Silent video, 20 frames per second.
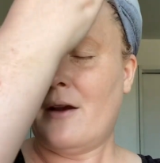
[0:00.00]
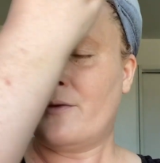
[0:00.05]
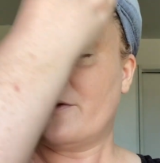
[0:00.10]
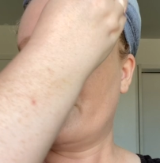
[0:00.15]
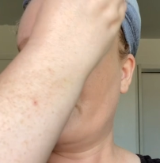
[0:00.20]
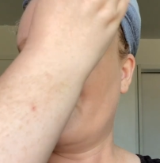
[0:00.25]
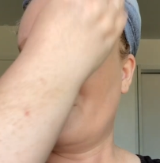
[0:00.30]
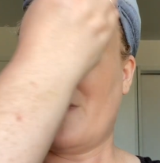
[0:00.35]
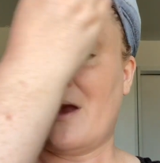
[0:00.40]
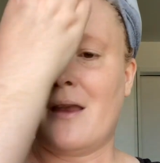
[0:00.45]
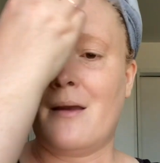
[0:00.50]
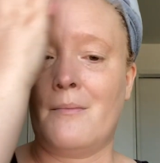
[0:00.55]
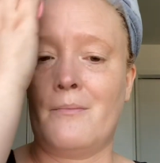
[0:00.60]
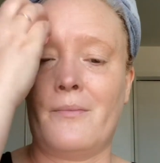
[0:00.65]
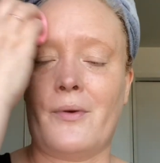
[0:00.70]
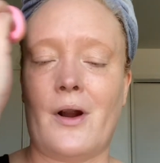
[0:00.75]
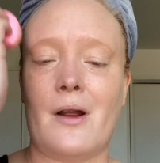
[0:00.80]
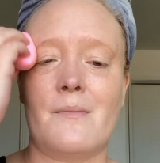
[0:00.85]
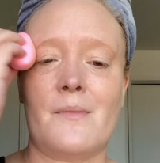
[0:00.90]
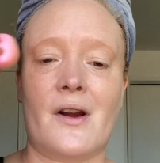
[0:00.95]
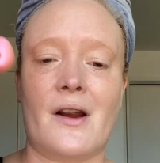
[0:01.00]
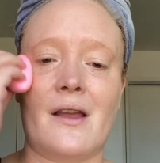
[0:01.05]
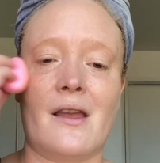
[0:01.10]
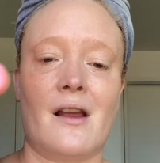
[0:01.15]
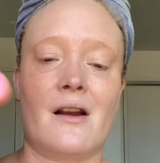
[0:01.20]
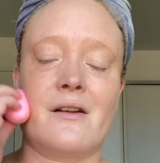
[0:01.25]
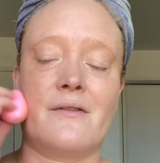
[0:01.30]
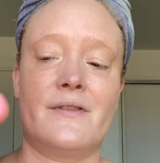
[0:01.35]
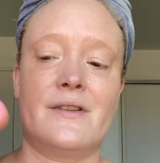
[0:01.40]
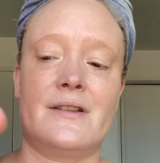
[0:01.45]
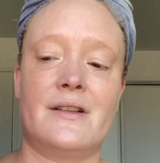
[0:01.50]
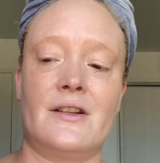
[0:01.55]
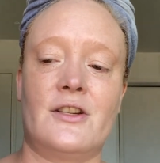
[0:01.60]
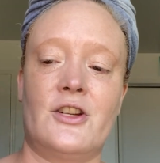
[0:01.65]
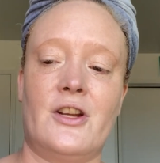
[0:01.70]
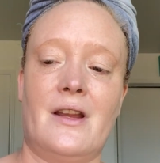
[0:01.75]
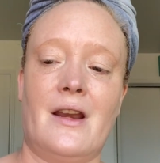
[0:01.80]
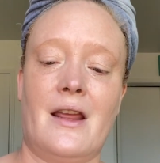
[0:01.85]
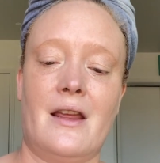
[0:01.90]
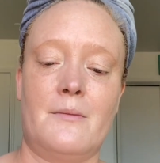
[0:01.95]
was when my primary care
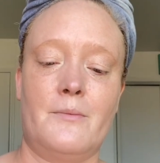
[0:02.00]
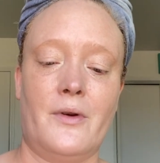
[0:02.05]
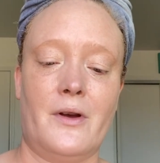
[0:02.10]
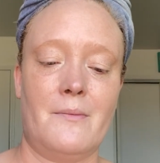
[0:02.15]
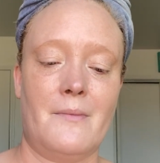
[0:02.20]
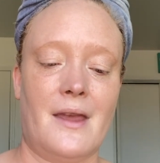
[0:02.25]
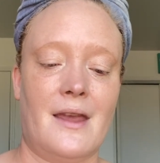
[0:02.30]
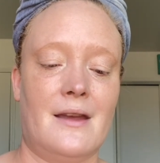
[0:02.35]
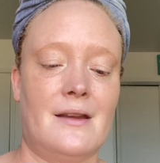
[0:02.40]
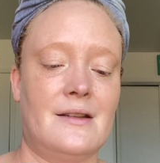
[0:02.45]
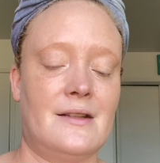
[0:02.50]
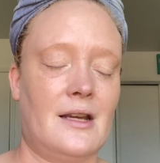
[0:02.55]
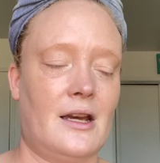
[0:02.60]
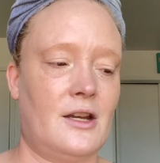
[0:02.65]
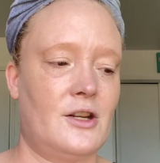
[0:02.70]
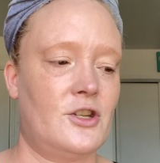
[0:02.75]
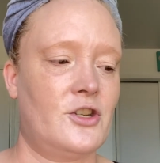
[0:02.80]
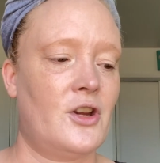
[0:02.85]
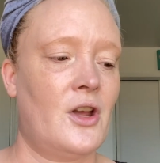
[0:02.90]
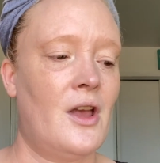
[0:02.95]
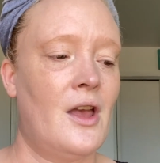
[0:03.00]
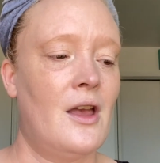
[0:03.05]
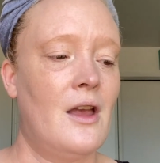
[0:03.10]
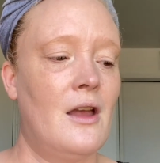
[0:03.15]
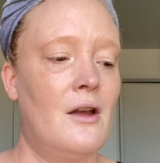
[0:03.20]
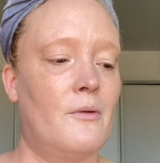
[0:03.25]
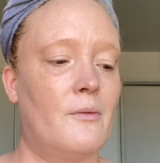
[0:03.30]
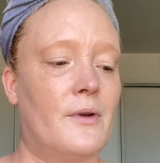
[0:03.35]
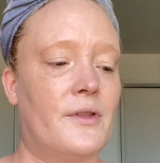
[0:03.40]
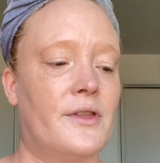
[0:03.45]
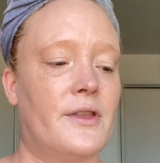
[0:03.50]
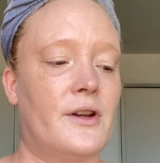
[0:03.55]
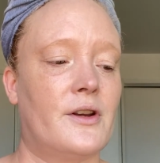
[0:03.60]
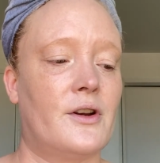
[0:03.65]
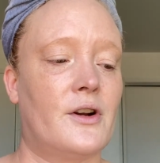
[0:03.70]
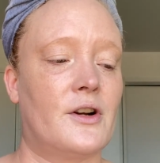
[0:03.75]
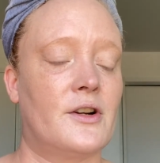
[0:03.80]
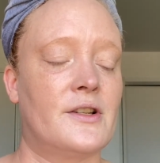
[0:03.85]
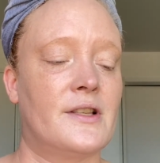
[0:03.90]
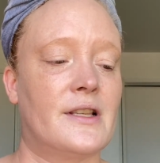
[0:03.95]
physician had put me in touch with the
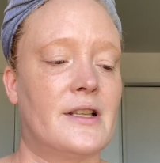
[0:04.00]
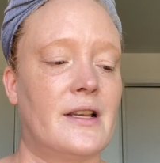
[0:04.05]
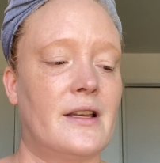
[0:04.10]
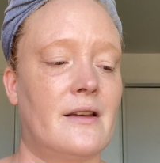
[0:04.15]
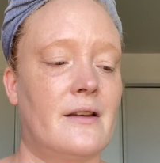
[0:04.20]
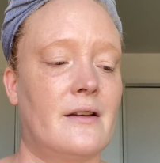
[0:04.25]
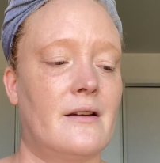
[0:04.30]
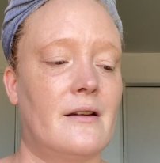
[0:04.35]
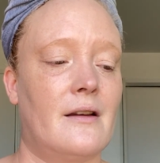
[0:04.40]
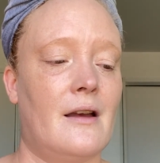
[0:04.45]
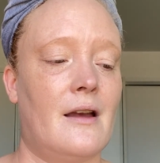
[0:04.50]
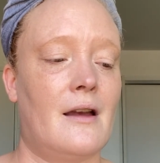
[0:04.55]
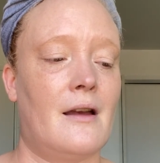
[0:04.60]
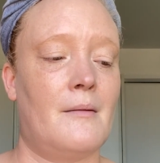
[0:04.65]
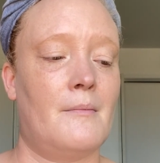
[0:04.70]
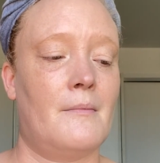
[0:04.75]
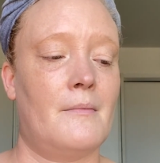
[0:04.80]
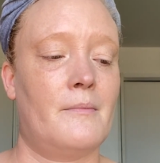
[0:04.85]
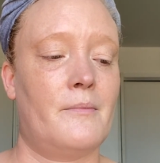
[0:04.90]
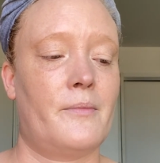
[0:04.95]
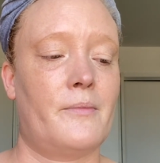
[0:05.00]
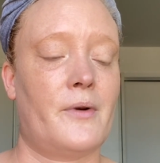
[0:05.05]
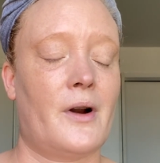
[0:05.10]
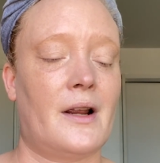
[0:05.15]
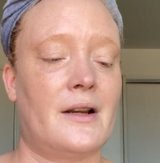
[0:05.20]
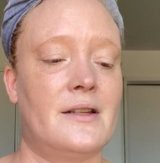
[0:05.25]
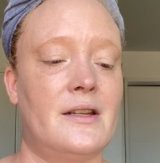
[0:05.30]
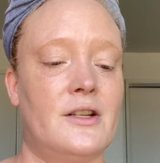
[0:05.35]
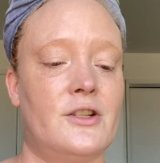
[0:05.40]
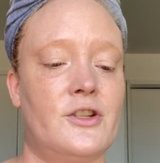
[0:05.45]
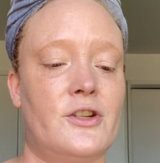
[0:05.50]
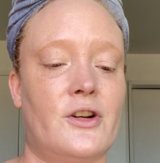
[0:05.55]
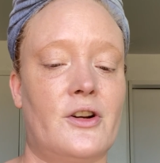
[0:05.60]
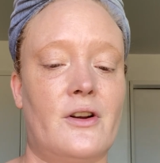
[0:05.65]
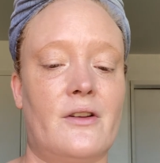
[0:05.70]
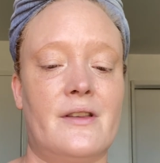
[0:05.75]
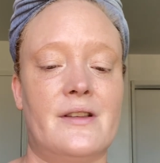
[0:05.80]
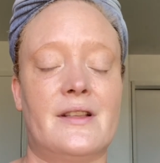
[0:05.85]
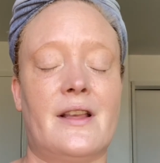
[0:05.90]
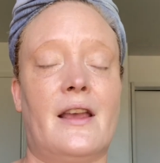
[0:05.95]
nurse
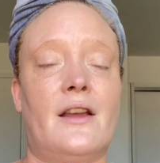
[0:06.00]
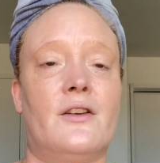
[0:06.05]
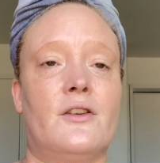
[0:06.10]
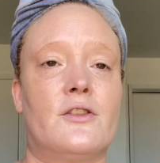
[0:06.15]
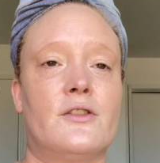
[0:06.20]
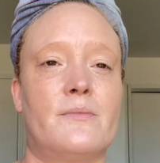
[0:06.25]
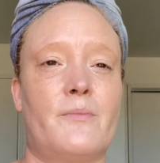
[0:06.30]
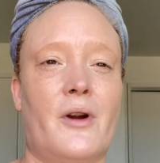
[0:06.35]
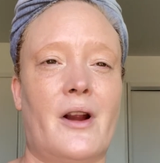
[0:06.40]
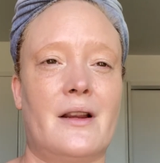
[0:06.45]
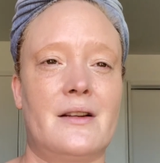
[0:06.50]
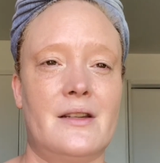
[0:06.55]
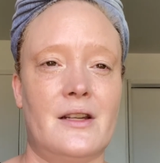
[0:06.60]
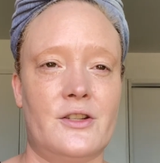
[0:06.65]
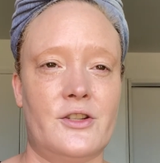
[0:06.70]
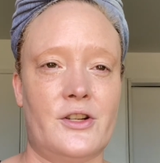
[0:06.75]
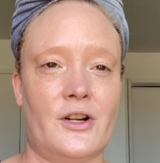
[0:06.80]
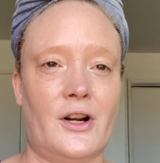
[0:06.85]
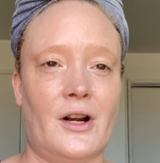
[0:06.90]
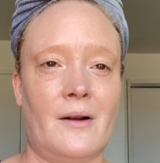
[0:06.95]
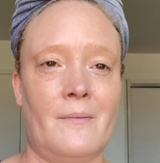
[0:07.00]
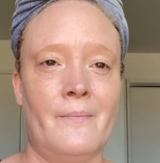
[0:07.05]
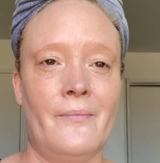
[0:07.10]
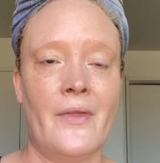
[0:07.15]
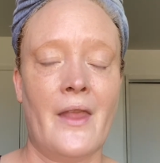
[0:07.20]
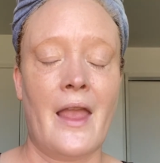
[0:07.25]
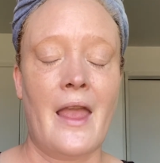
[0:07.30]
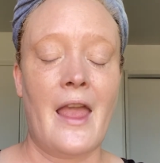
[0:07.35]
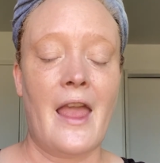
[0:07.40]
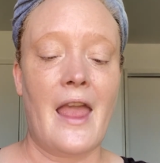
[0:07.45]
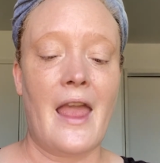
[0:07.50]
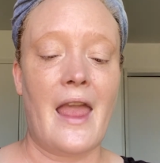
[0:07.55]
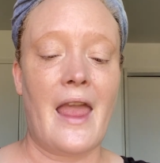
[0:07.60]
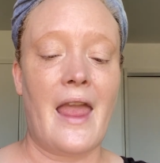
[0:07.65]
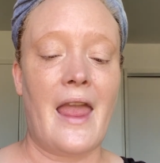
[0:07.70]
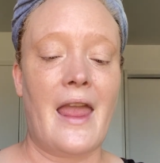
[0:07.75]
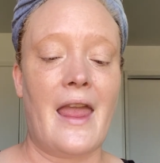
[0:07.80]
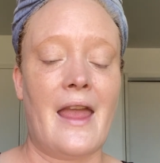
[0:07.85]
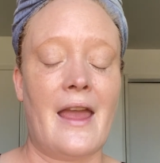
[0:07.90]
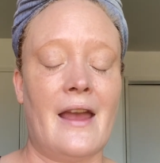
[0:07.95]
practitioner, the psych nurse practitioner.
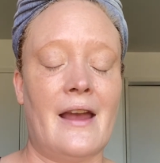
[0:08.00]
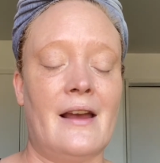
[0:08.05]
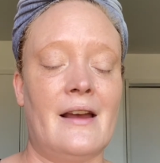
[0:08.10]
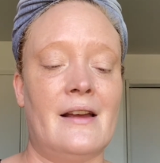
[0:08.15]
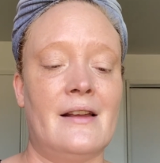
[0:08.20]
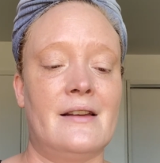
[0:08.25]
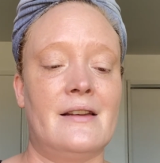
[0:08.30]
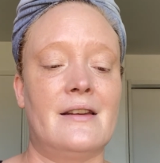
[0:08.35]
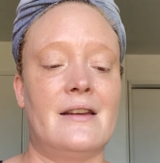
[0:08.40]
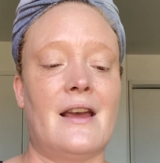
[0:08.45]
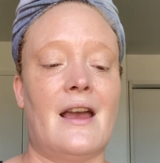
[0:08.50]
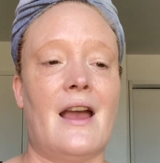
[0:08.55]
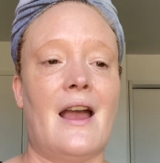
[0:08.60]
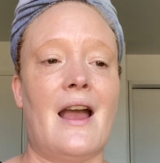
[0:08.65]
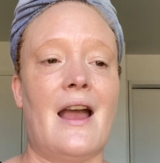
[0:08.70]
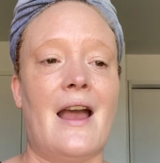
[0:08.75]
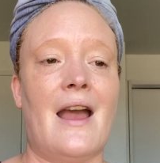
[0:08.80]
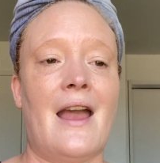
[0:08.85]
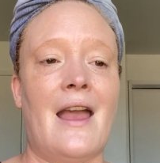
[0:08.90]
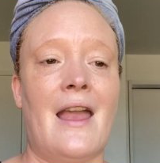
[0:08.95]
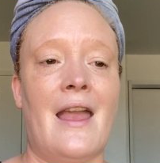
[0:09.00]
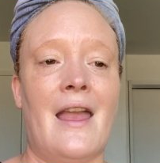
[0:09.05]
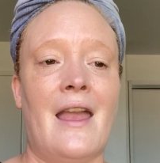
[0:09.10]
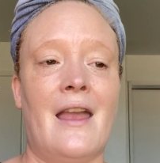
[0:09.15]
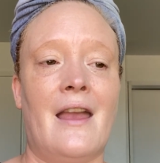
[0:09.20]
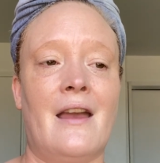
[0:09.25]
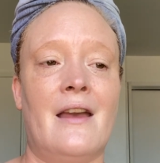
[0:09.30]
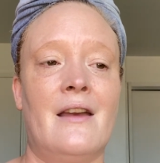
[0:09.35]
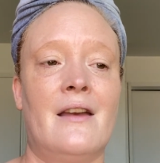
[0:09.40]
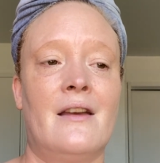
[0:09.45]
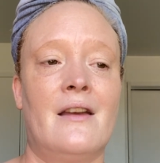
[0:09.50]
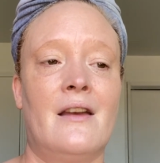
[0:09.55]
And I